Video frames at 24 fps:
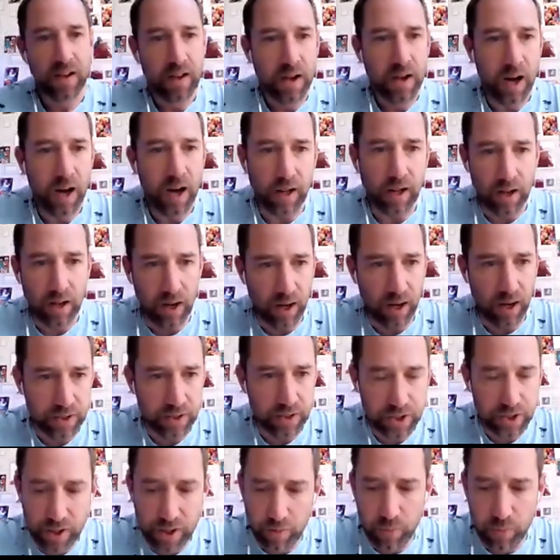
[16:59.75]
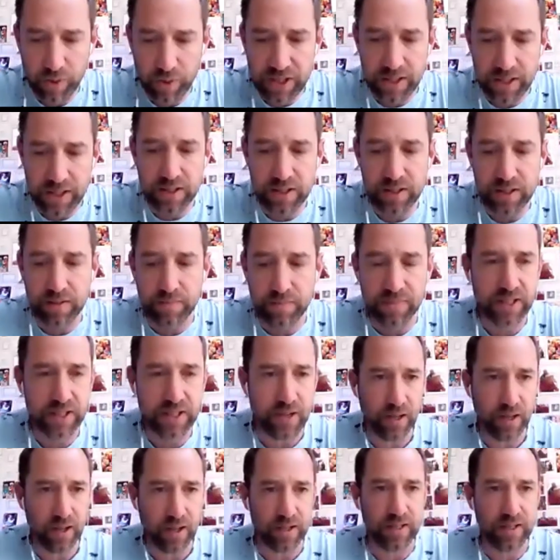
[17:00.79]
I'll show. We did some
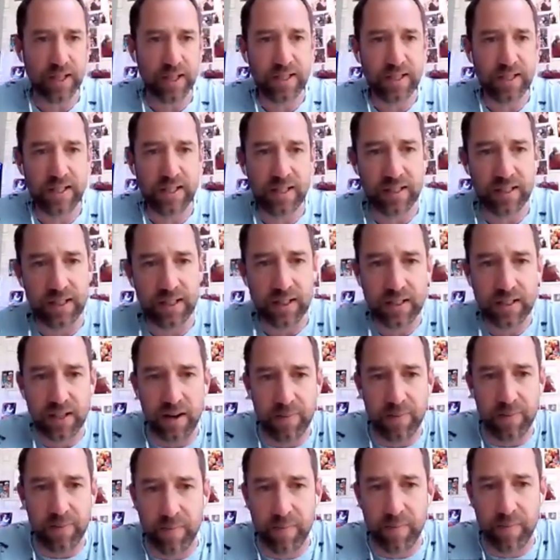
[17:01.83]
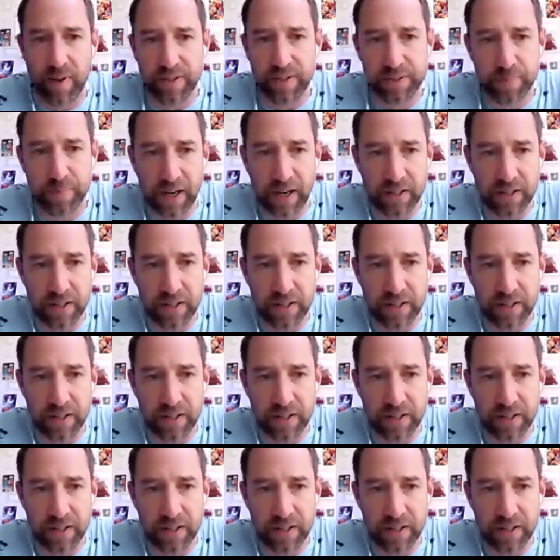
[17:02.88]
circular statistics a couple of months back, so